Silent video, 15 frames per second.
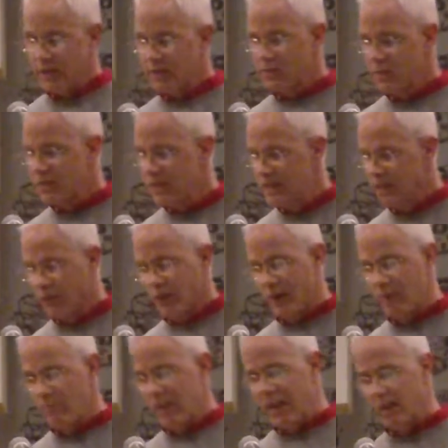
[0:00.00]
He is indeed a
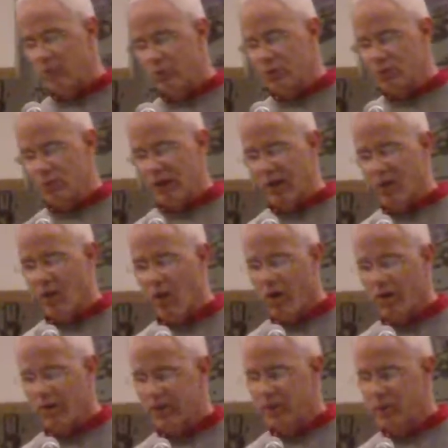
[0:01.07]
great man who inspired
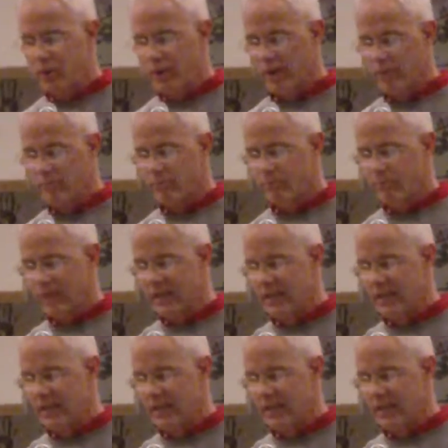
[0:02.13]
all that knew him,